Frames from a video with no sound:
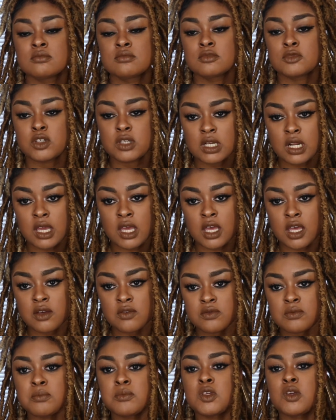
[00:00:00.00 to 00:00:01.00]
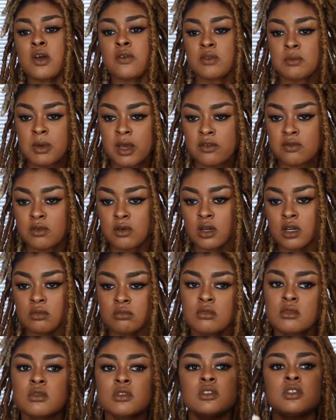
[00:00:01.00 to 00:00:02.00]
3.5, you have to buy 4.
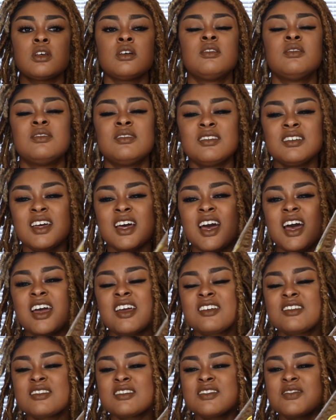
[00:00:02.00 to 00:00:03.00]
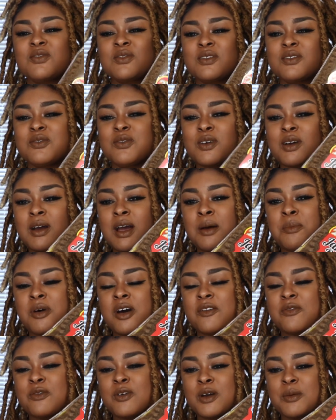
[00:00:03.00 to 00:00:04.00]
So I
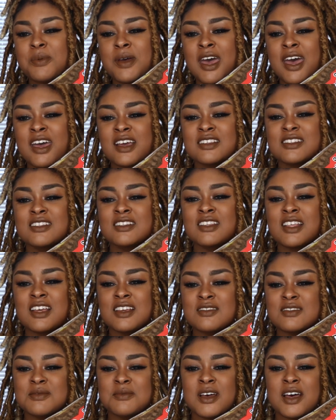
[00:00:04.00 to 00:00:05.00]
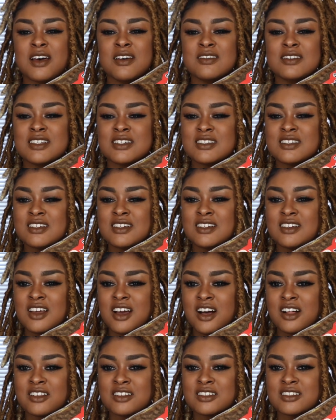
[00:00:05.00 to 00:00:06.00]
bought 4 packs, and that was about
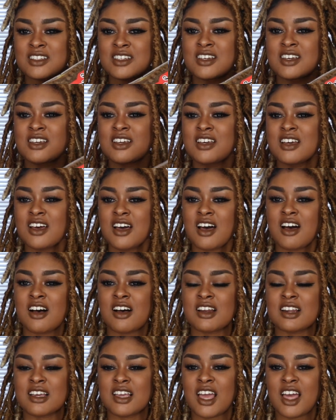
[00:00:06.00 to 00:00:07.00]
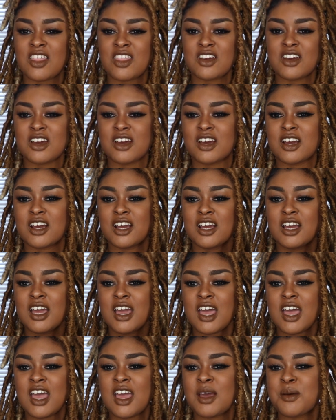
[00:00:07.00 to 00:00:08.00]
$16 altogether.
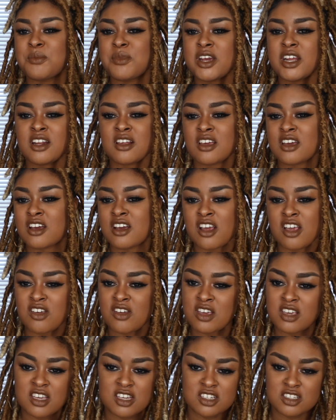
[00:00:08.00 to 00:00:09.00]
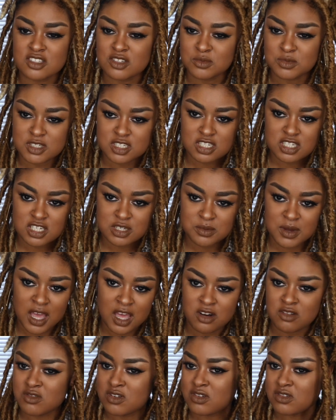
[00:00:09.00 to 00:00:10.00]
And braiding hair you can get super cheap. I
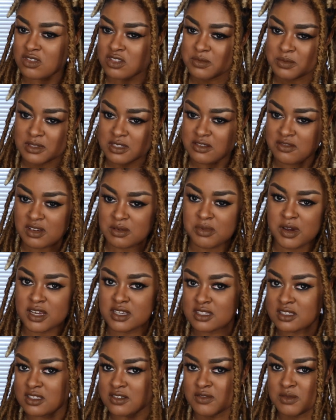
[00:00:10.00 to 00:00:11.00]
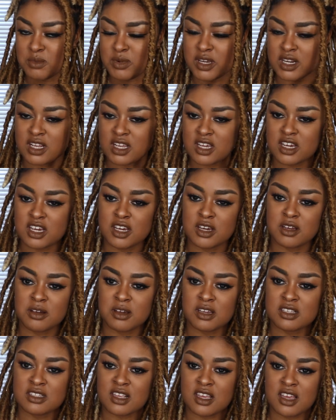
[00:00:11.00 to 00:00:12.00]
don't know the specific prices of braiding hair
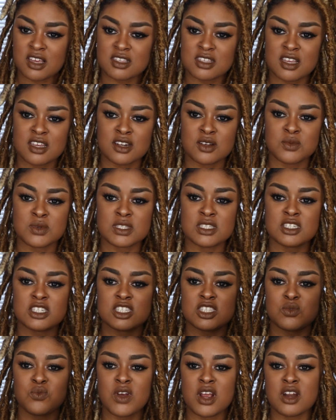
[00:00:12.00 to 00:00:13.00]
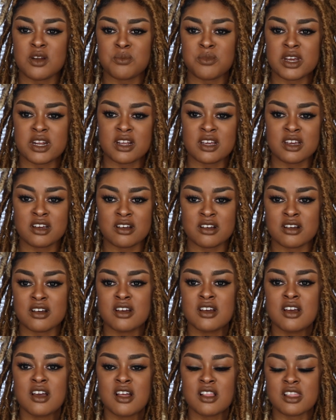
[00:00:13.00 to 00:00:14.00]
because, like I said, it was just random braiding hair
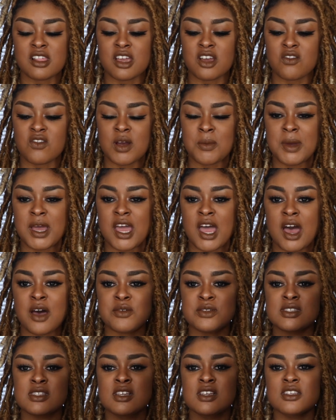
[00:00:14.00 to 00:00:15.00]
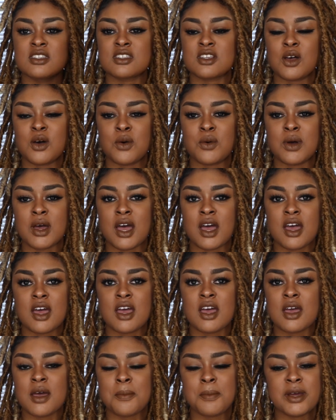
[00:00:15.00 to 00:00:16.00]
laying around my house. So,
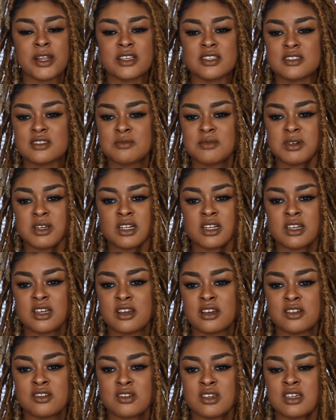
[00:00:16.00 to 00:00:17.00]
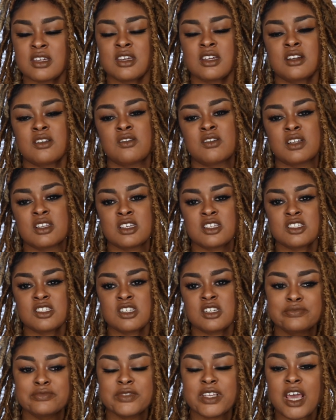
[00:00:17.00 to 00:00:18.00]
but it's braiding hair, you can get it really
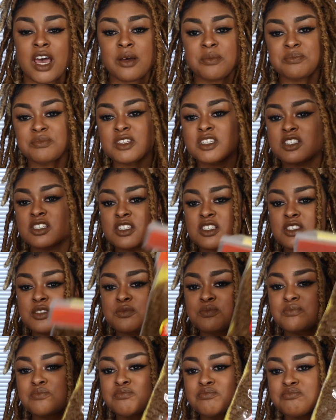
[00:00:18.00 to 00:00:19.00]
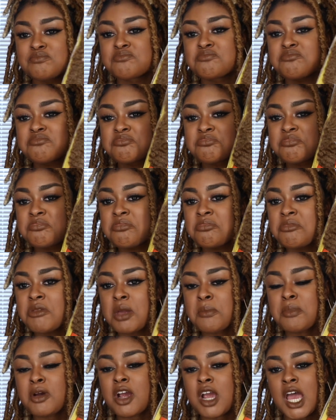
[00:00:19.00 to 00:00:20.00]
cheap. Yeah, this is
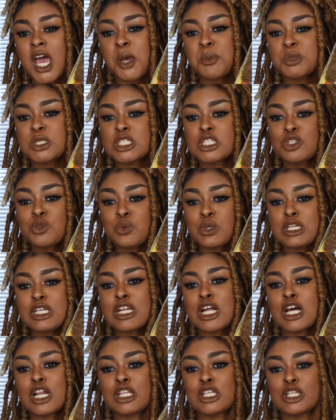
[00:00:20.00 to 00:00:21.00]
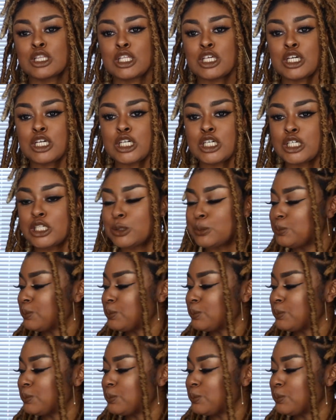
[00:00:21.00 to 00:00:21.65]
perhaps a $20 look.